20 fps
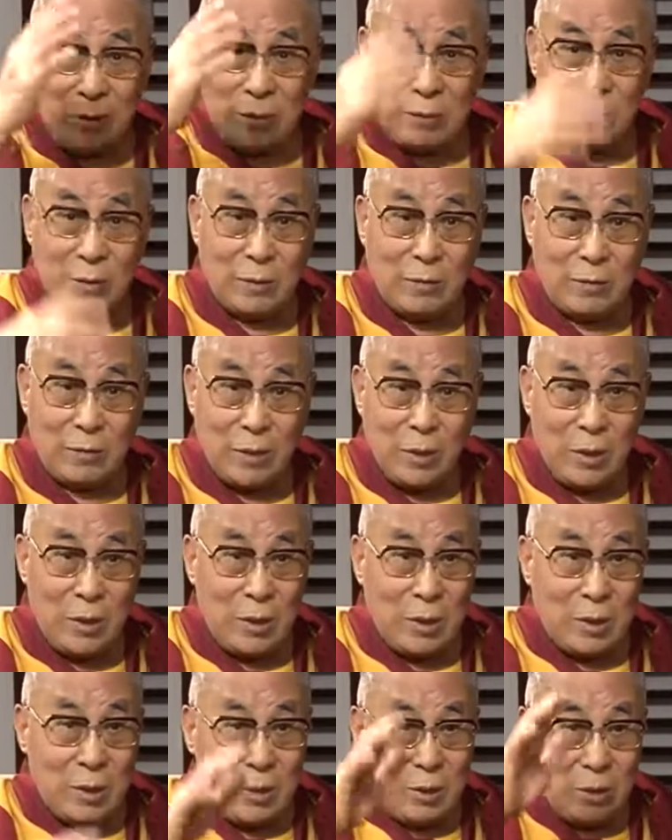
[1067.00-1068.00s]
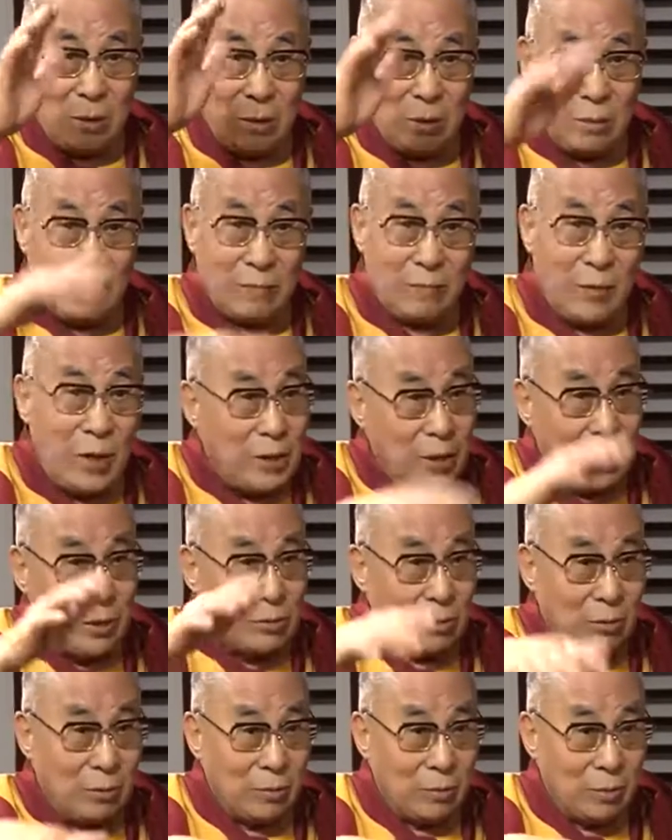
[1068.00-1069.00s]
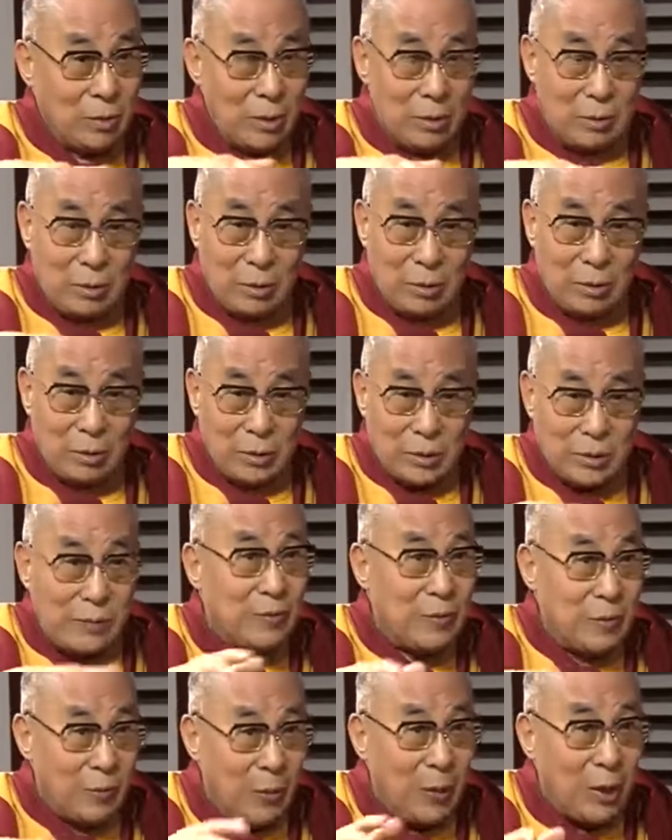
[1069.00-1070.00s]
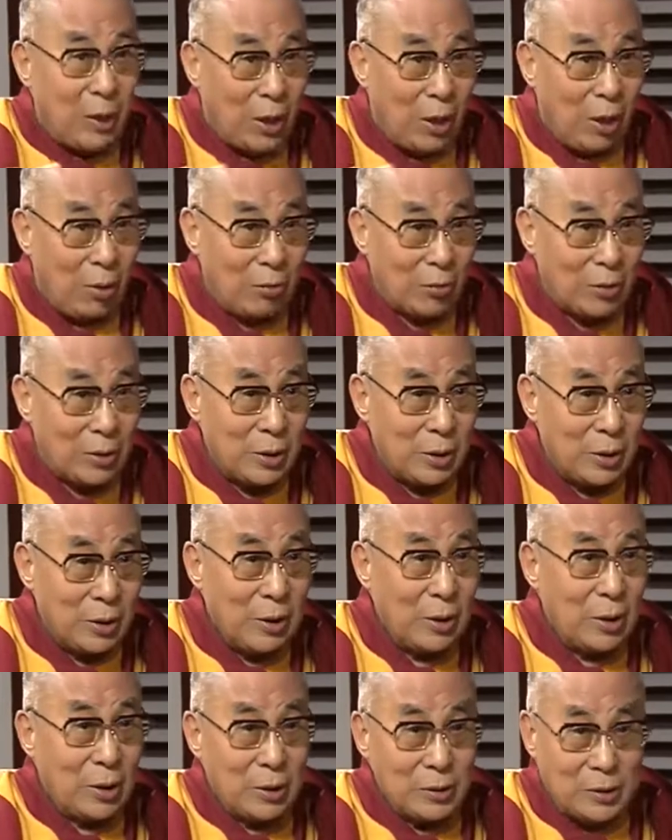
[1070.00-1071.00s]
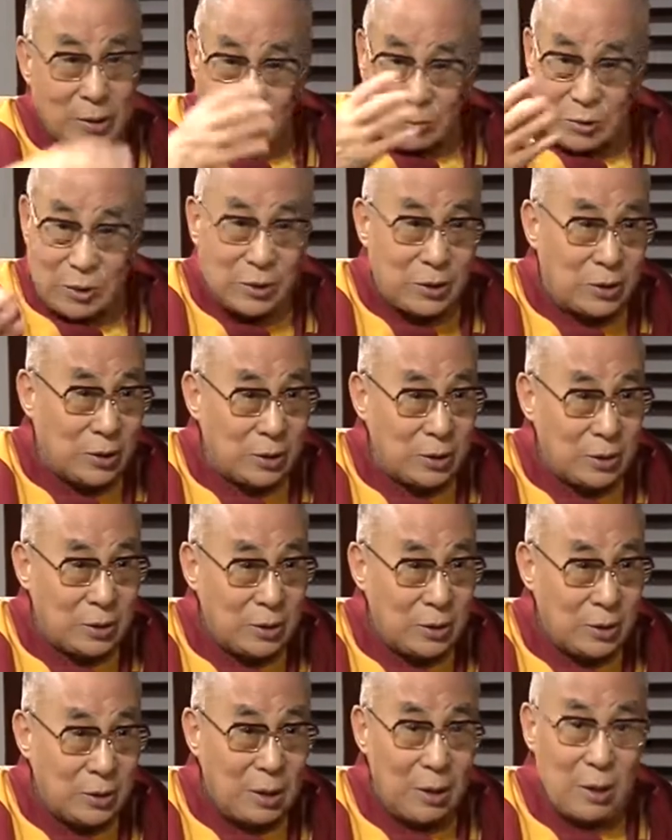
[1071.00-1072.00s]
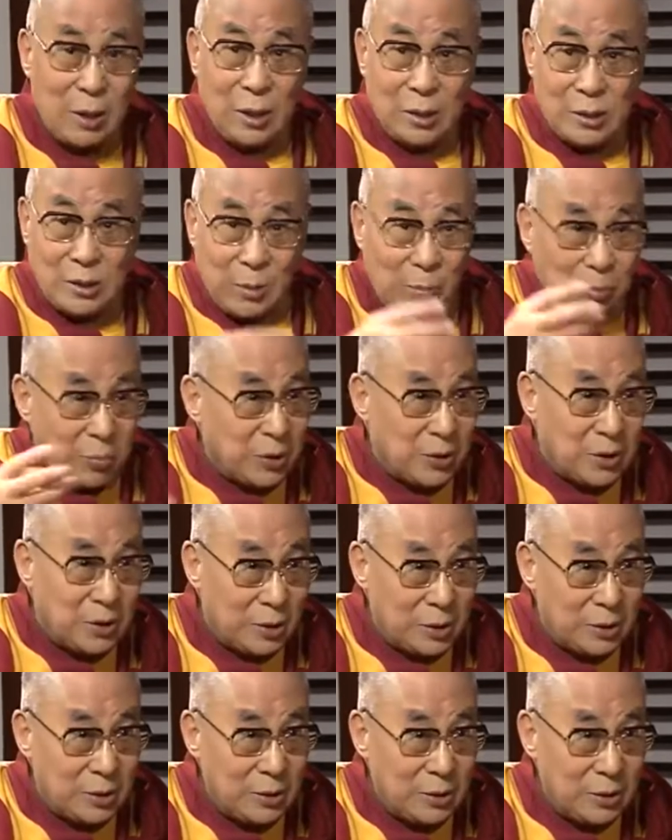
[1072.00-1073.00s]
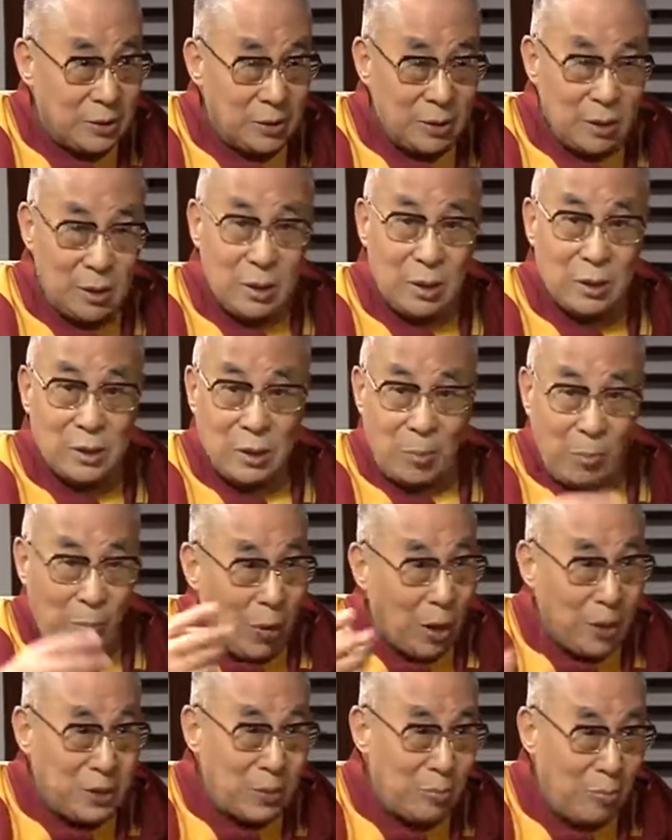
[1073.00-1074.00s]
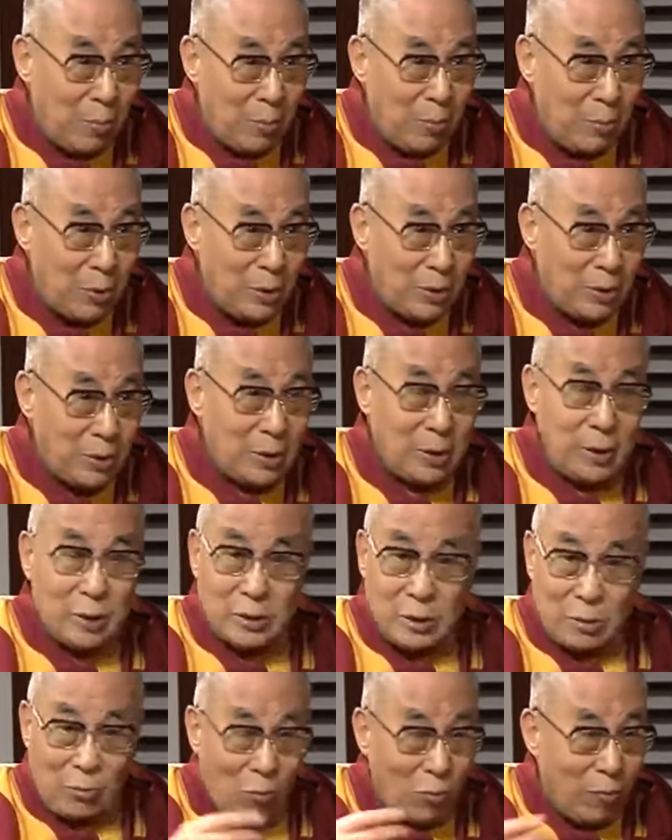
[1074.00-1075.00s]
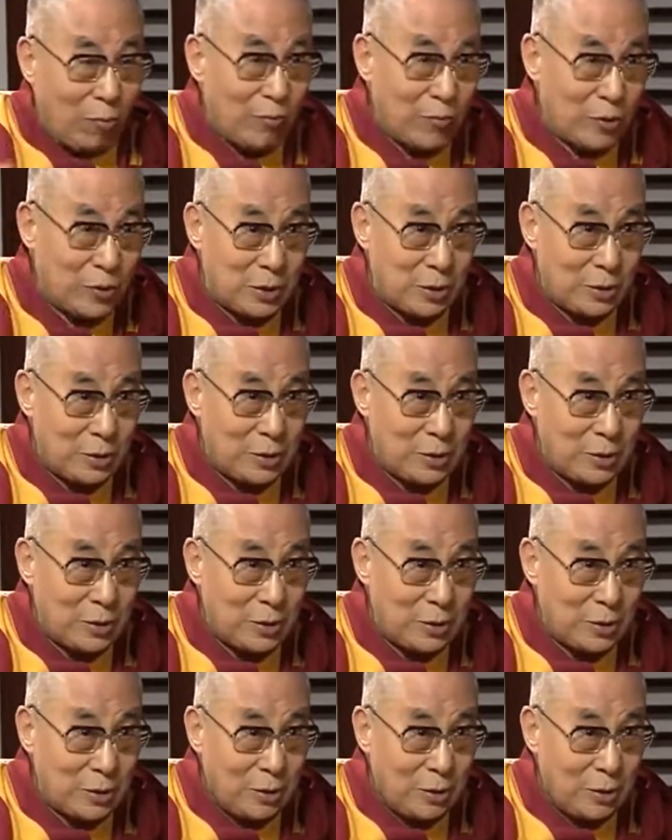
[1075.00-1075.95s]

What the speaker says: sort of various sort of different background, some religious, some business, some party member, some officials,